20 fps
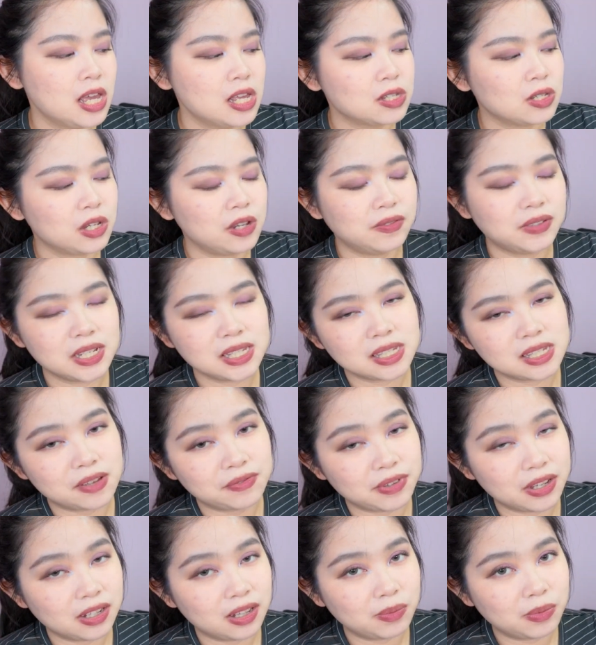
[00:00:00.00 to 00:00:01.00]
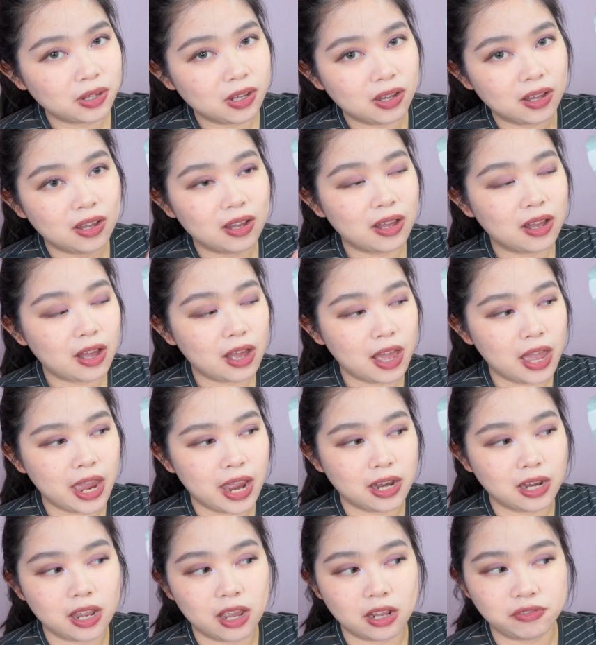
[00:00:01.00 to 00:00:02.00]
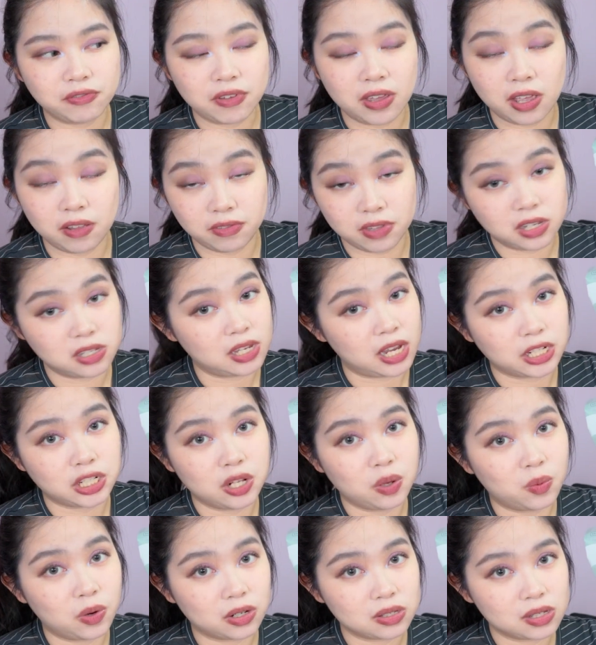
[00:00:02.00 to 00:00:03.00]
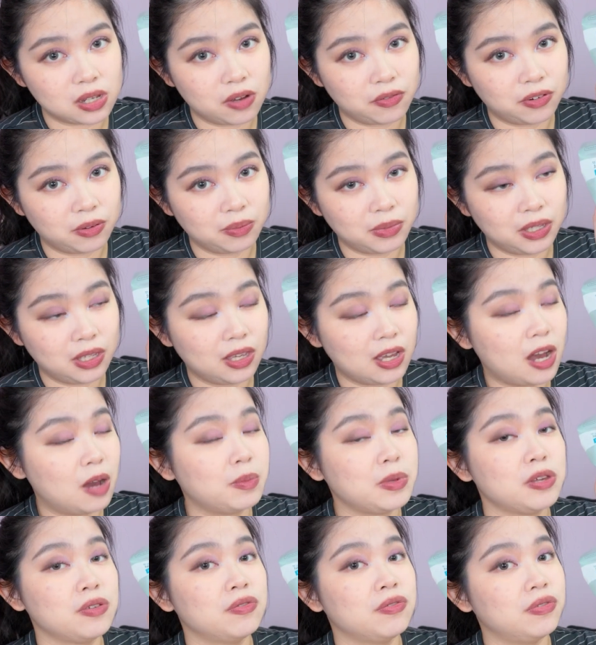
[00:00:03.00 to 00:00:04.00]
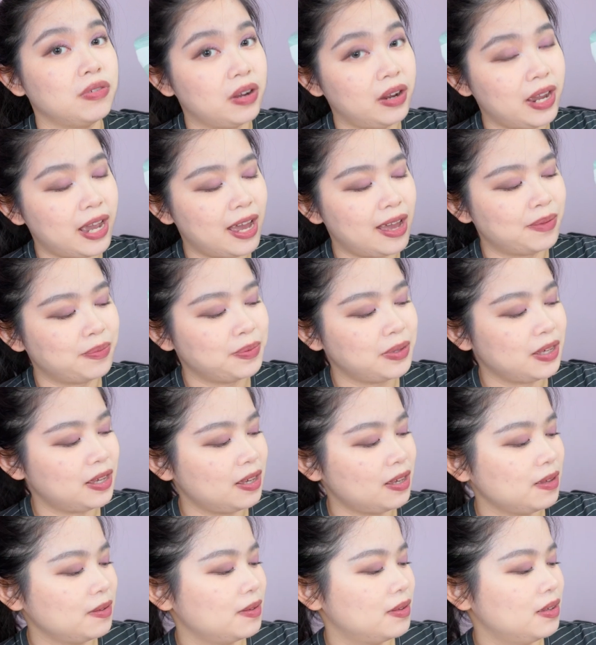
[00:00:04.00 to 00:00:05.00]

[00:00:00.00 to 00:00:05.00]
So if this is available and if this actually works out for me, I'll be very happy.